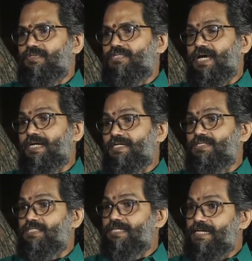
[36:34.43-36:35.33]
child is
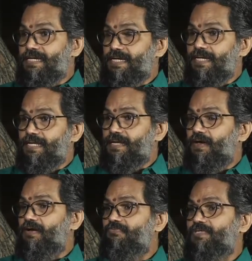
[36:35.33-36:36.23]
delayed and
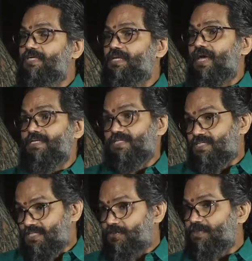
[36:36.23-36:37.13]
along with an
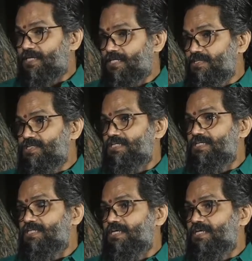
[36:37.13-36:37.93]
assisted pregnancy.